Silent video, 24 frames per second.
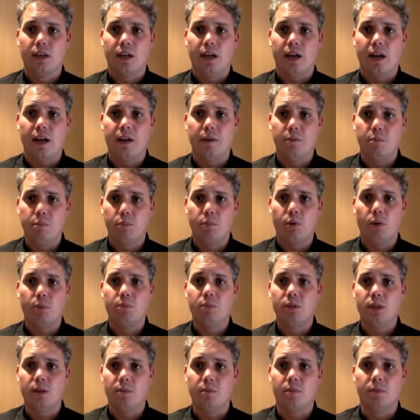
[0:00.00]
And
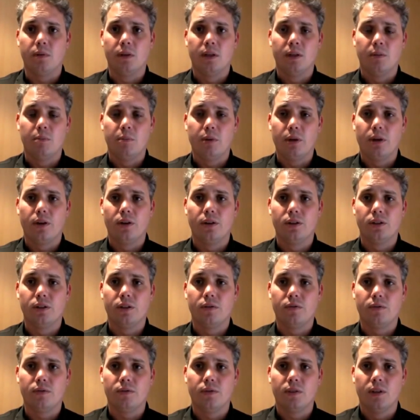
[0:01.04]
prompt him, because
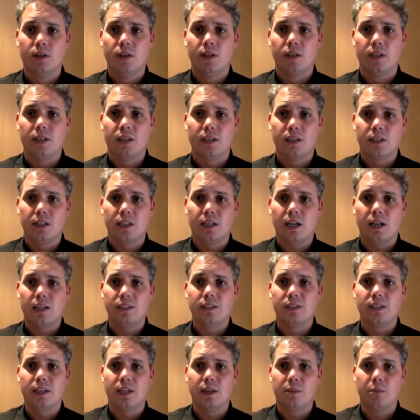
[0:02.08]
if
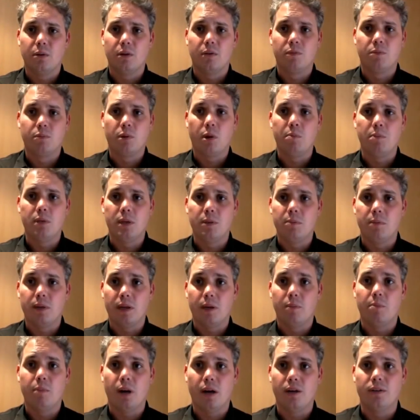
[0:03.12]
clients get a bit of prompting,
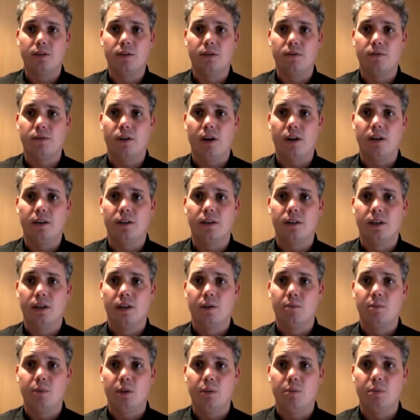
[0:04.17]
they're bound to find
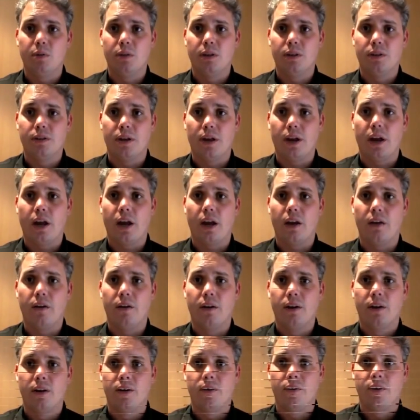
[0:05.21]
people that they can
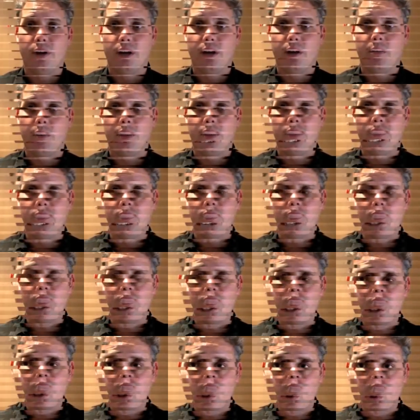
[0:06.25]
recommend. Another
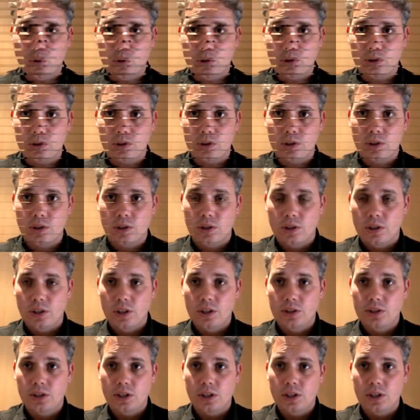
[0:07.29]
fantastic source is